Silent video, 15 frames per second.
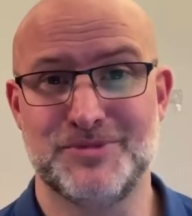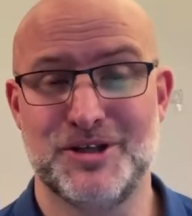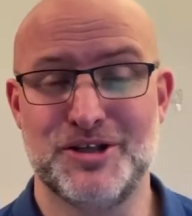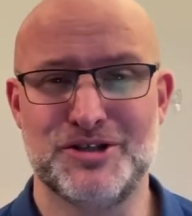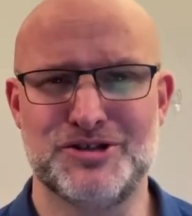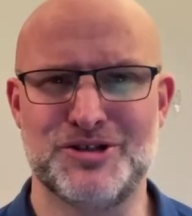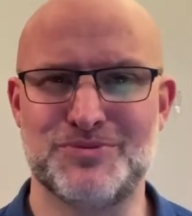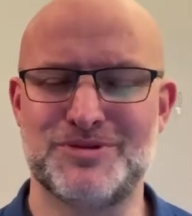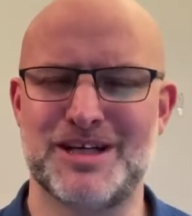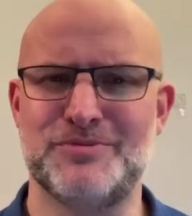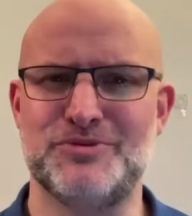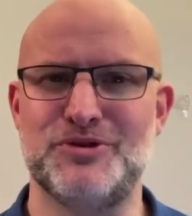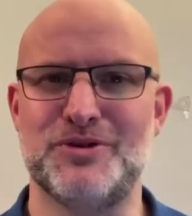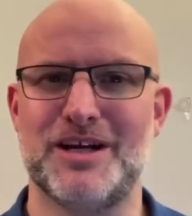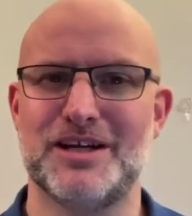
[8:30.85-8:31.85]
Sometimes
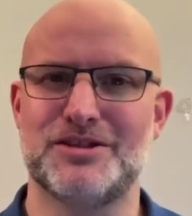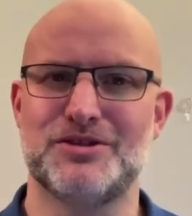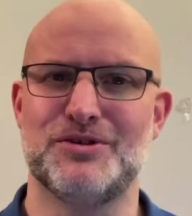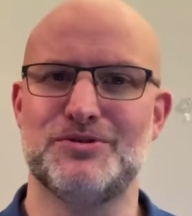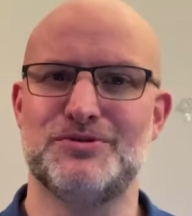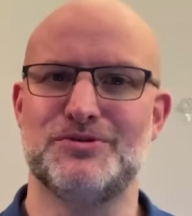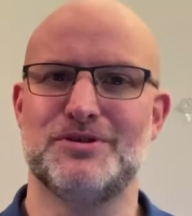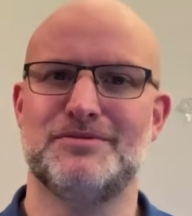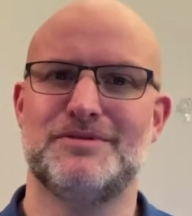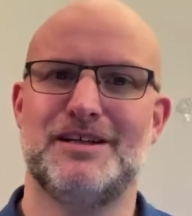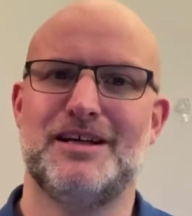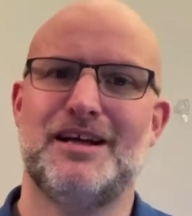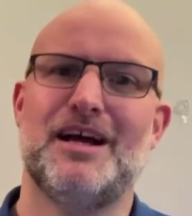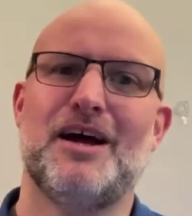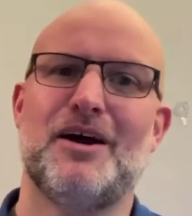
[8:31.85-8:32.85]
you get told
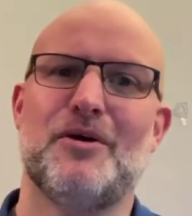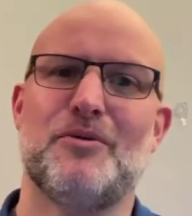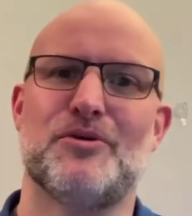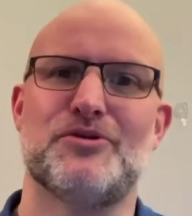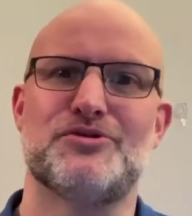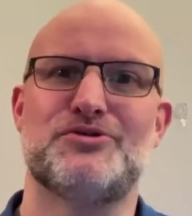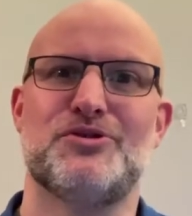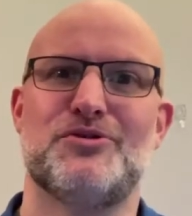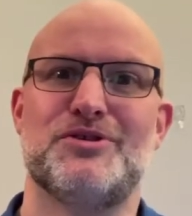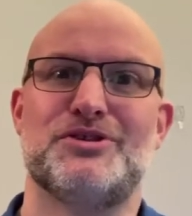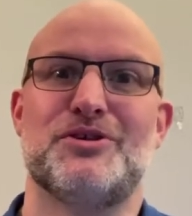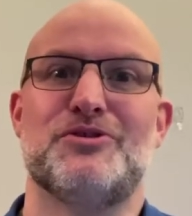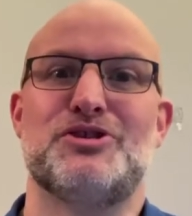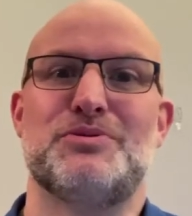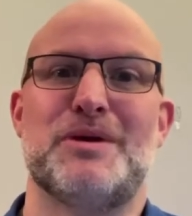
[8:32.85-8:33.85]
what the story is
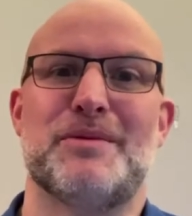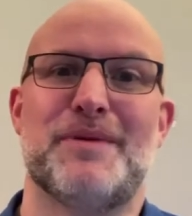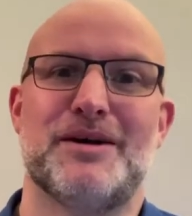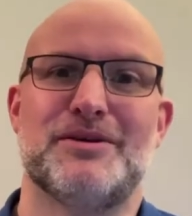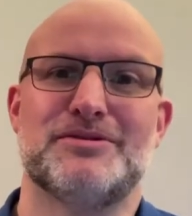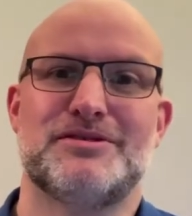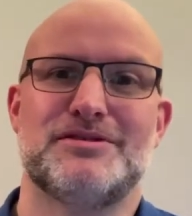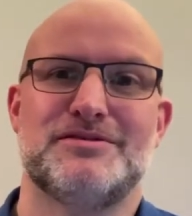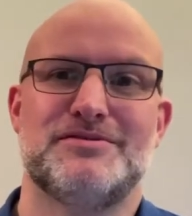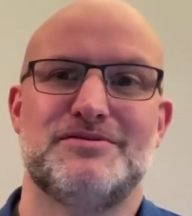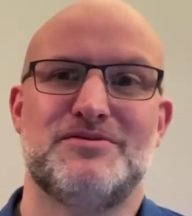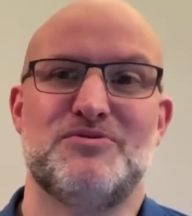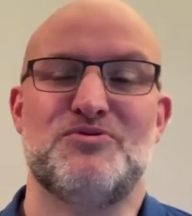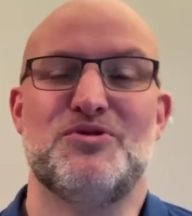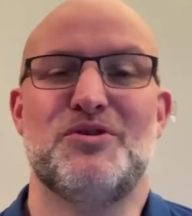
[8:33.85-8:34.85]
going to be about,
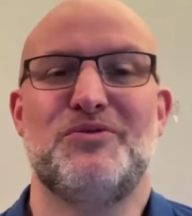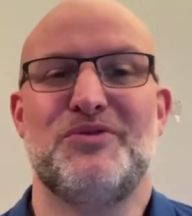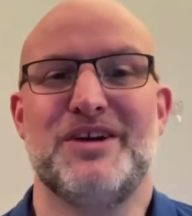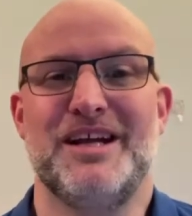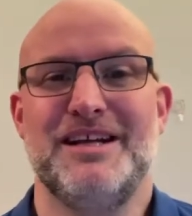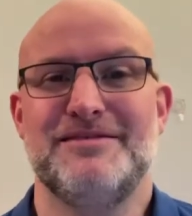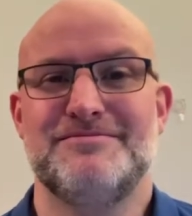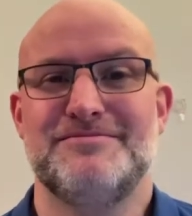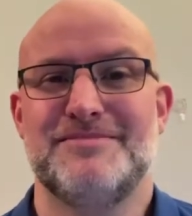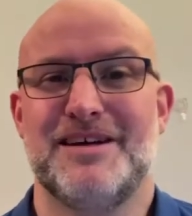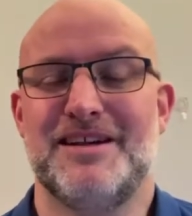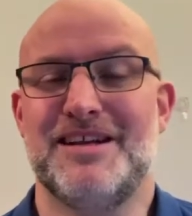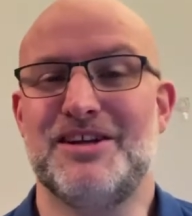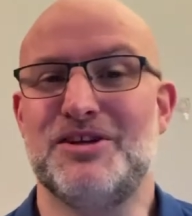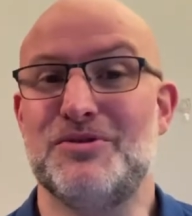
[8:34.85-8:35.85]
roughly, and
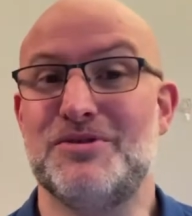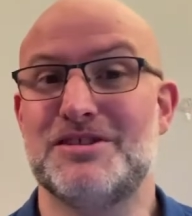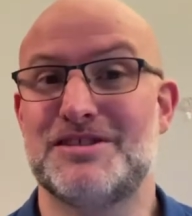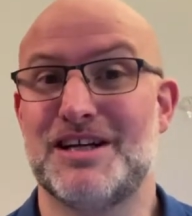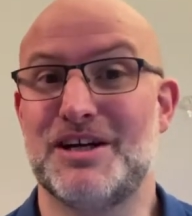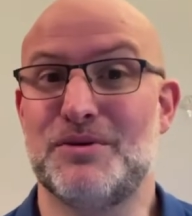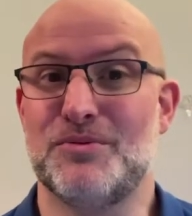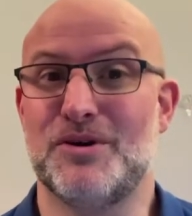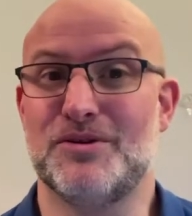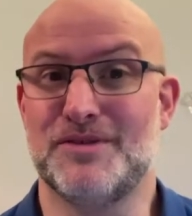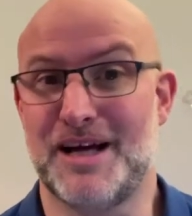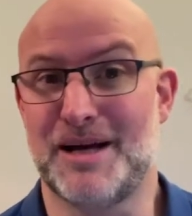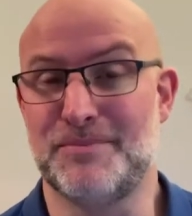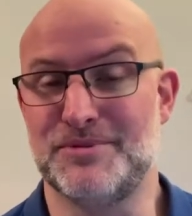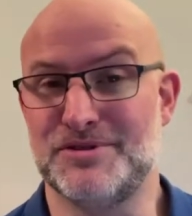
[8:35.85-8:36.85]
then you decide what
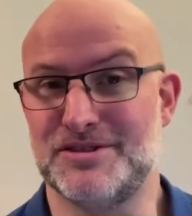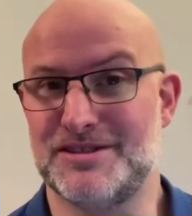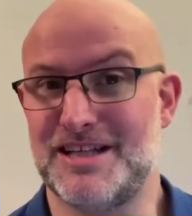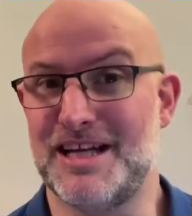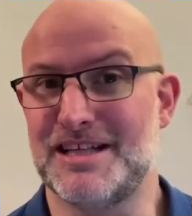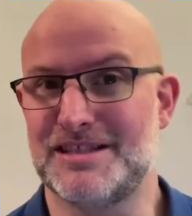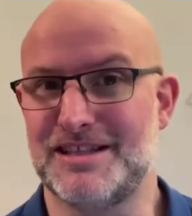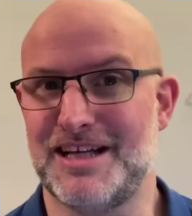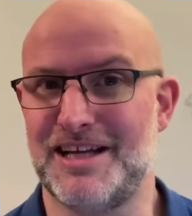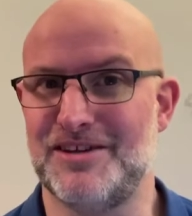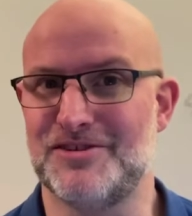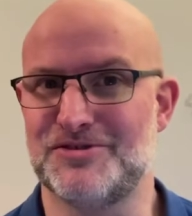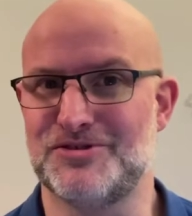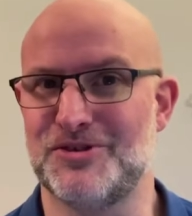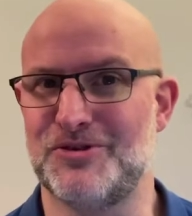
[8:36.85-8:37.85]
happens next in the
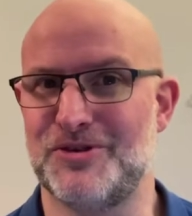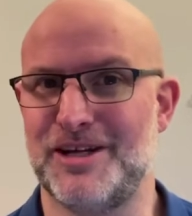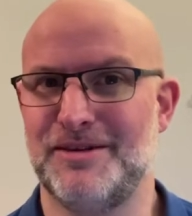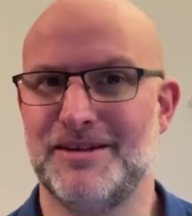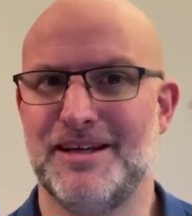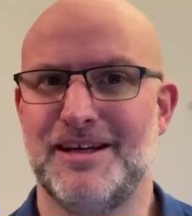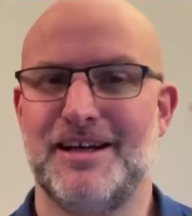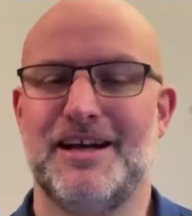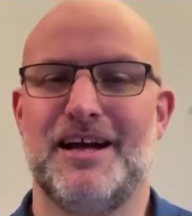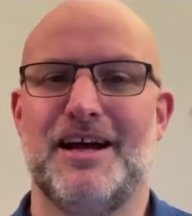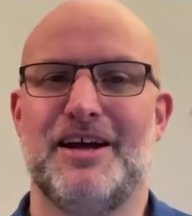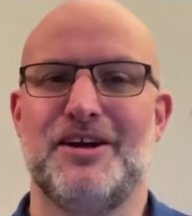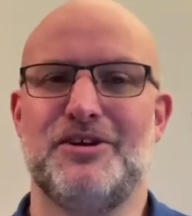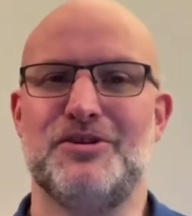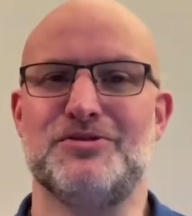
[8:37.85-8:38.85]
story
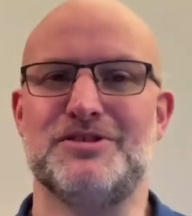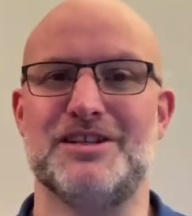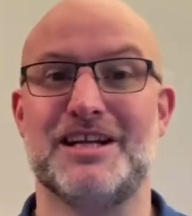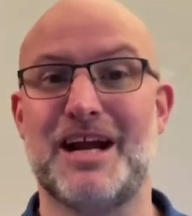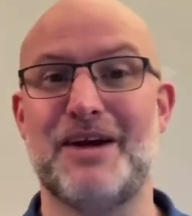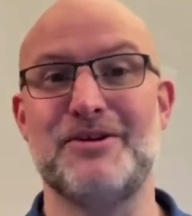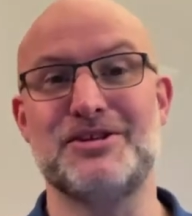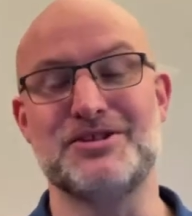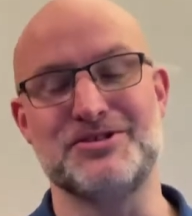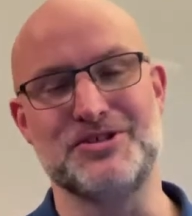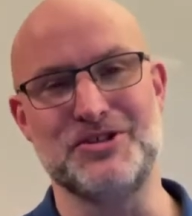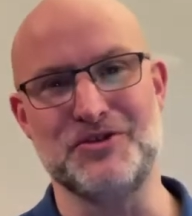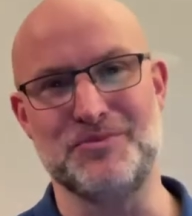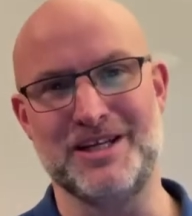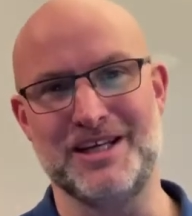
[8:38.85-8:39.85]
using the characters that
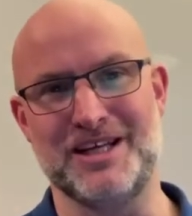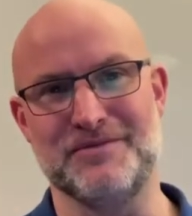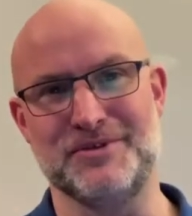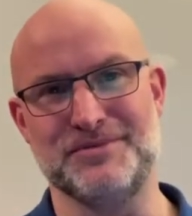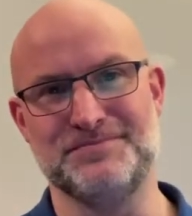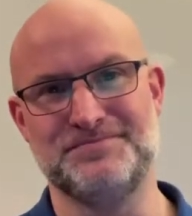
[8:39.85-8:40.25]
you've been given.